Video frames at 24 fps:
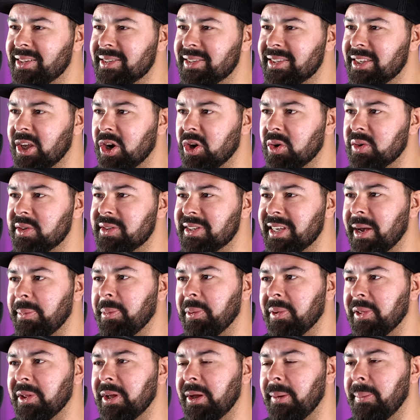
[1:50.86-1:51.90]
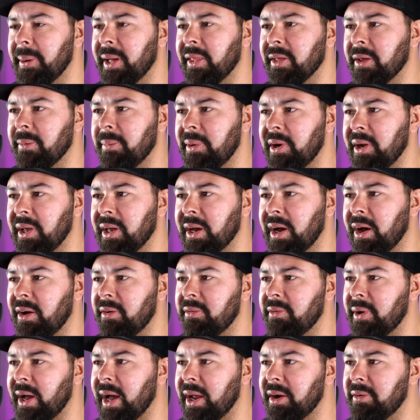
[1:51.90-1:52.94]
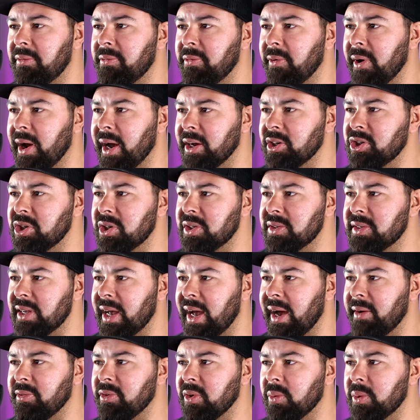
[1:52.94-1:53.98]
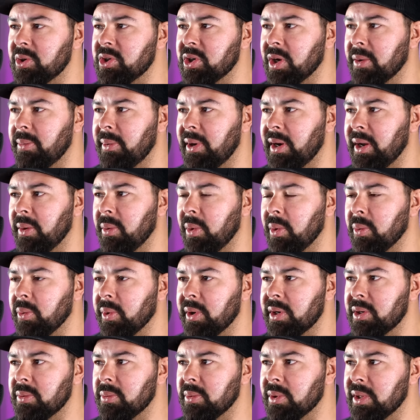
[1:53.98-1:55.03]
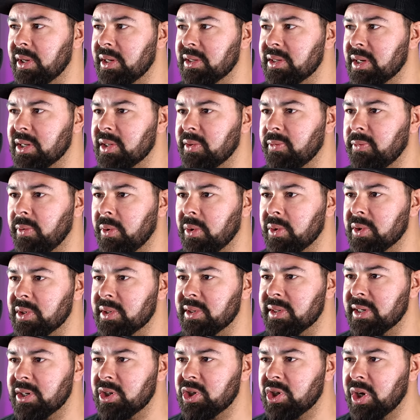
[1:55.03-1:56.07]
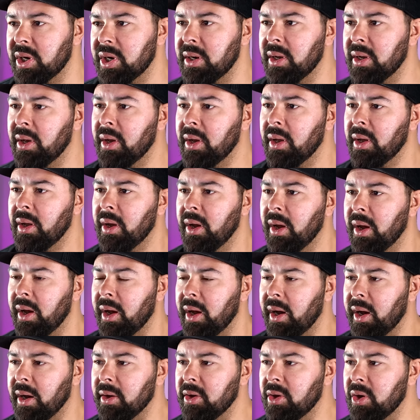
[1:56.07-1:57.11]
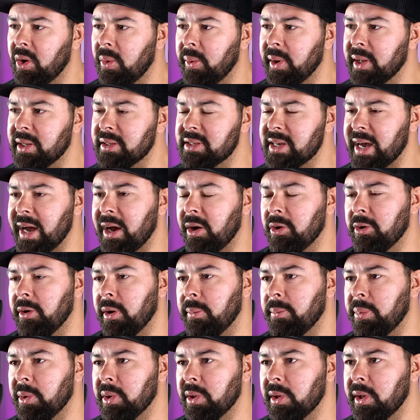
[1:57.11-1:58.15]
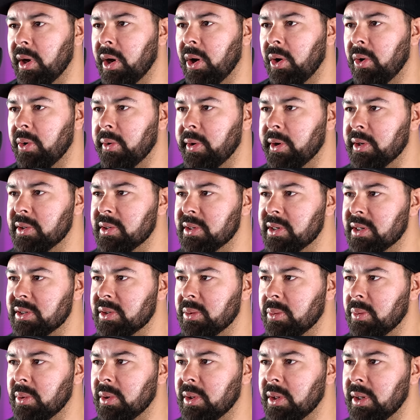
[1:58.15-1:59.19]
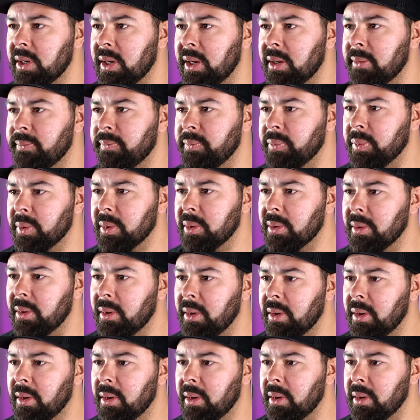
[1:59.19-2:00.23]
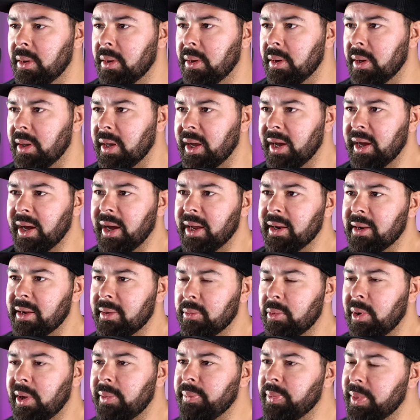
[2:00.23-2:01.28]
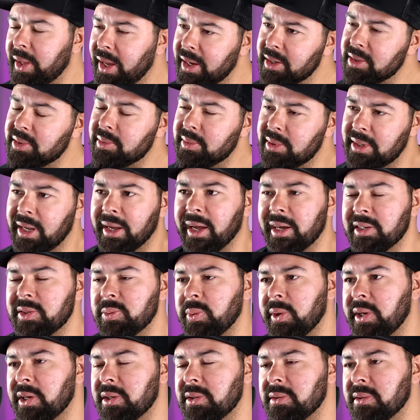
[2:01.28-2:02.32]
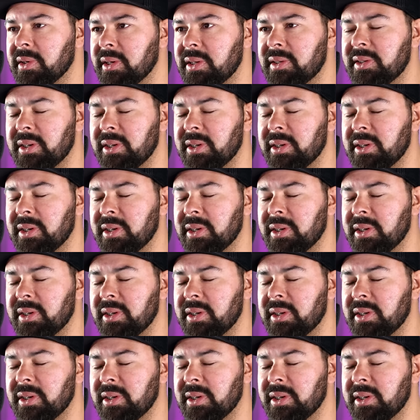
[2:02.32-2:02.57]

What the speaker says: considered separately by the Committee on Infractions, after which the committee will release its full decision. Going down below, because it doesn't really, I guess we can